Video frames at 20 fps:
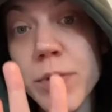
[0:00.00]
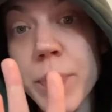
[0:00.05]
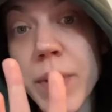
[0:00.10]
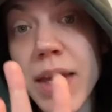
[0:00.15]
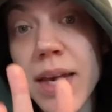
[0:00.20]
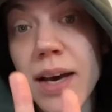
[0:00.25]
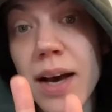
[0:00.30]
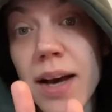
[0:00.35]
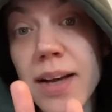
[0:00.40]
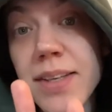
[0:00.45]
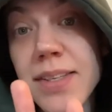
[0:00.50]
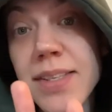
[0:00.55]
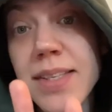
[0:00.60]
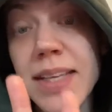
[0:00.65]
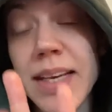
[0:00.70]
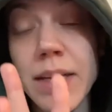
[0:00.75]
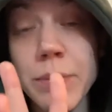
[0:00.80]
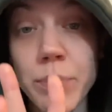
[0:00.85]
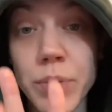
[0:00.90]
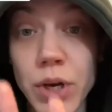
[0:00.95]
because
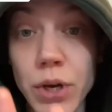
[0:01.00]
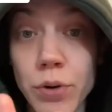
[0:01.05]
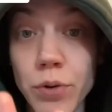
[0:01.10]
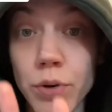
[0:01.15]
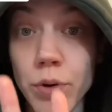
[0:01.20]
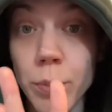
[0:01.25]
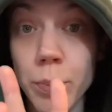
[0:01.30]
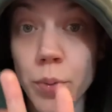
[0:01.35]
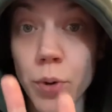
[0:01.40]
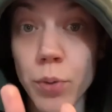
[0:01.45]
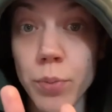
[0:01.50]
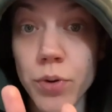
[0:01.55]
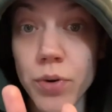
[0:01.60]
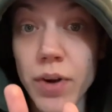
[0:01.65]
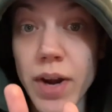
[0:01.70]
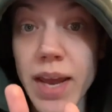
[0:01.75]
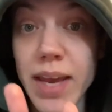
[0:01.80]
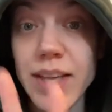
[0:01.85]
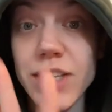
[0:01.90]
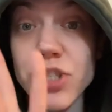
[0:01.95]
the imperial
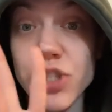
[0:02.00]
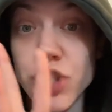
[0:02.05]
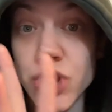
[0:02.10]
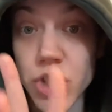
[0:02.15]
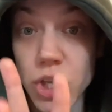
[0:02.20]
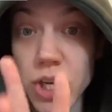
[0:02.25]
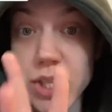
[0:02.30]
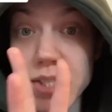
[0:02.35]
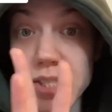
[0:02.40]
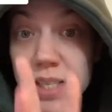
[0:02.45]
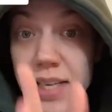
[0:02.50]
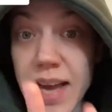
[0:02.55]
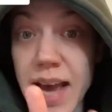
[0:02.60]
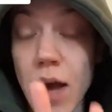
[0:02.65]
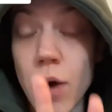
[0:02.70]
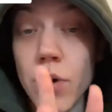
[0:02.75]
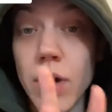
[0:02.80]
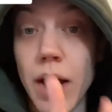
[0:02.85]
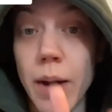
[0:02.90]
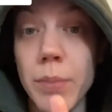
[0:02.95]
boomerang is just
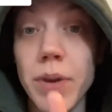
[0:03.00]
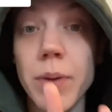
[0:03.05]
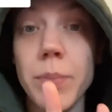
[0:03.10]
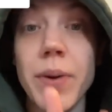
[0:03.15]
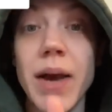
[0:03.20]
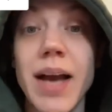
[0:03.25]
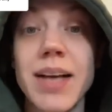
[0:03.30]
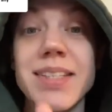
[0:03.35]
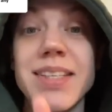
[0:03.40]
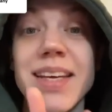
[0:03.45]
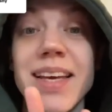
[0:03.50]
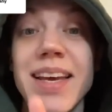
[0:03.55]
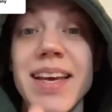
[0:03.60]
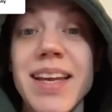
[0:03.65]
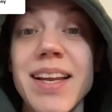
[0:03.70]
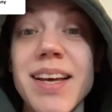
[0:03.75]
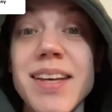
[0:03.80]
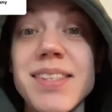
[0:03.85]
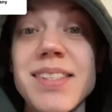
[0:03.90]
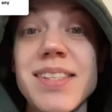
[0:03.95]
now coming back to
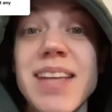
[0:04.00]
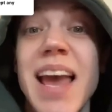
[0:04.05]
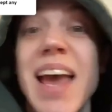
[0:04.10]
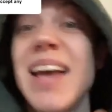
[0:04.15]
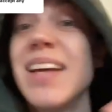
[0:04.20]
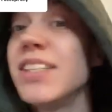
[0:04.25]
hit us